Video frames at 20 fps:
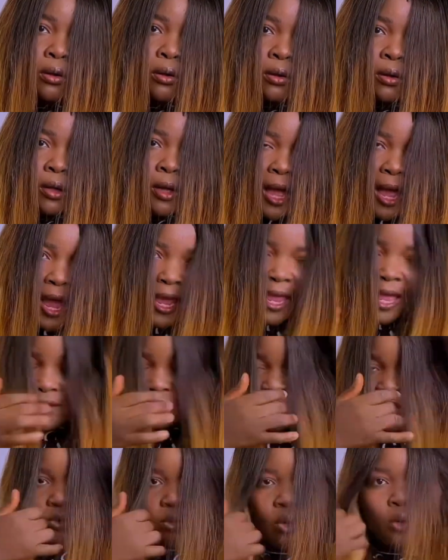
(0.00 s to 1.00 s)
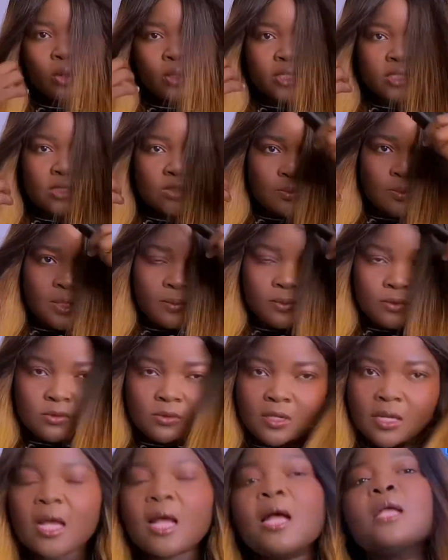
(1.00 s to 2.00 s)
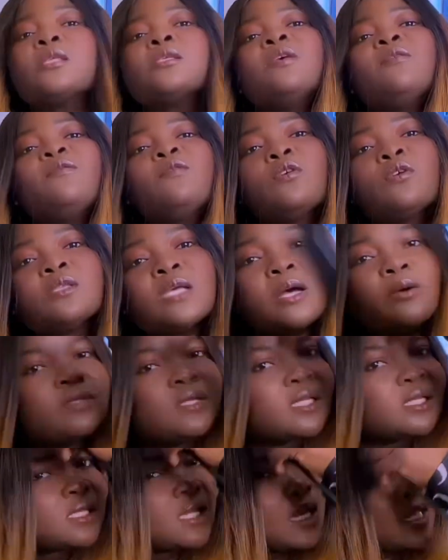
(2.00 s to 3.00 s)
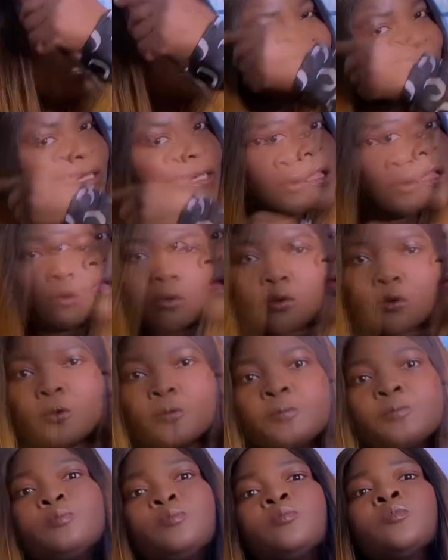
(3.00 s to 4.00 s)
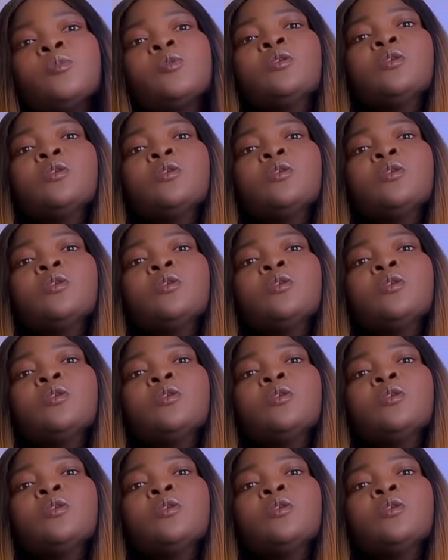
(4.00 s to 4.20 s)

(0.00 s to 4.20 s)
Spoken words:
I have to hold it to be able to cut. If not, I'll just cut onto the.